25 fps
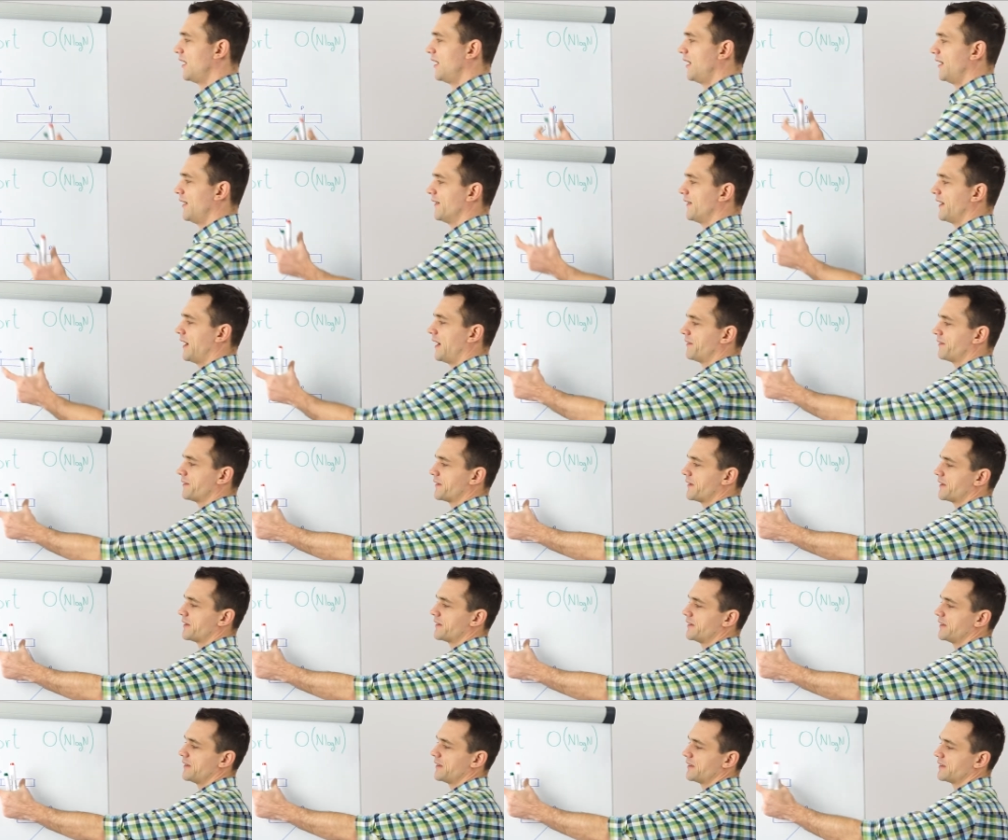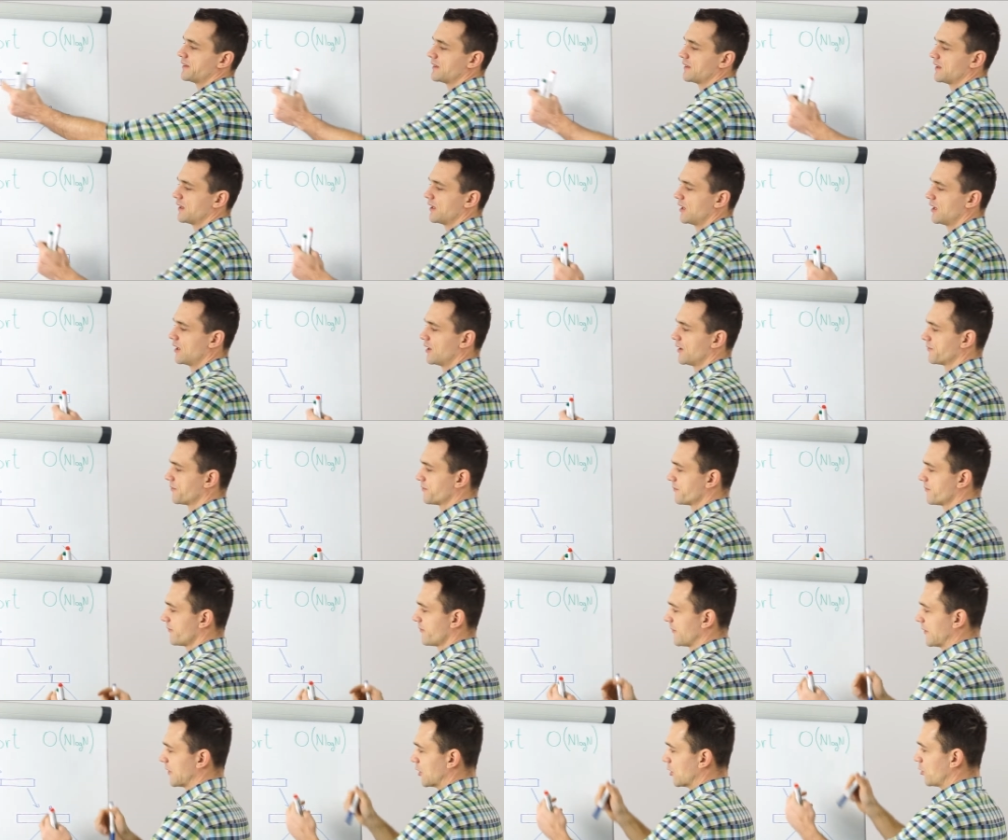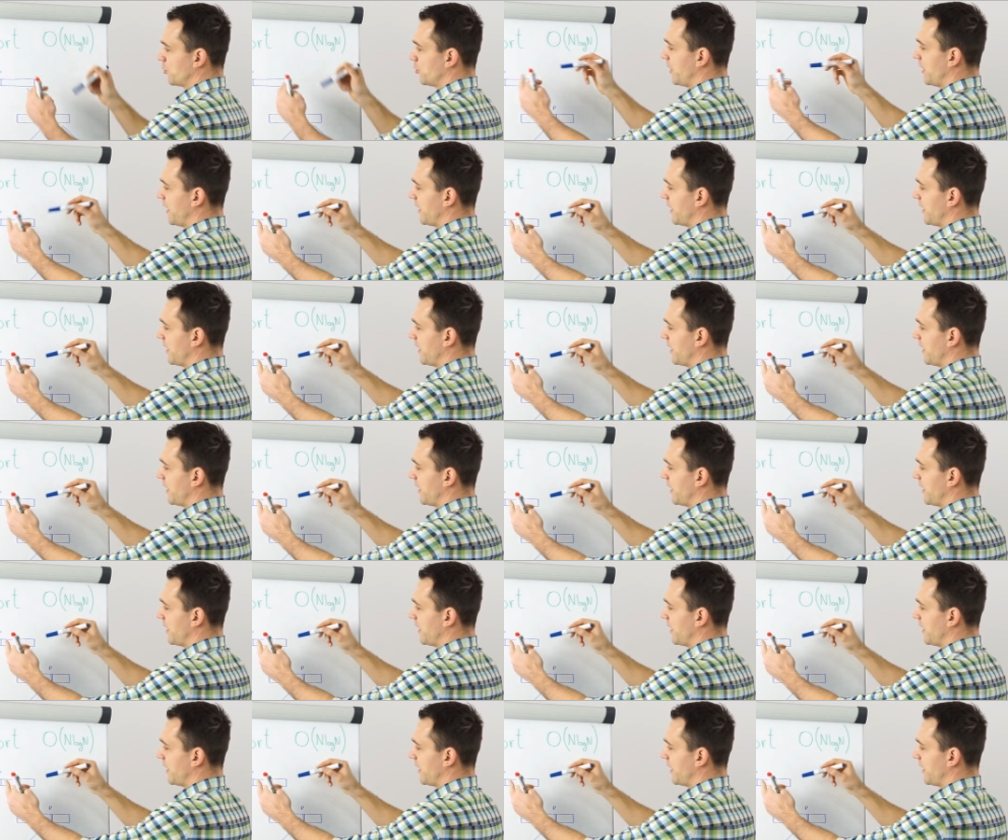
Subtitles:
And after this, we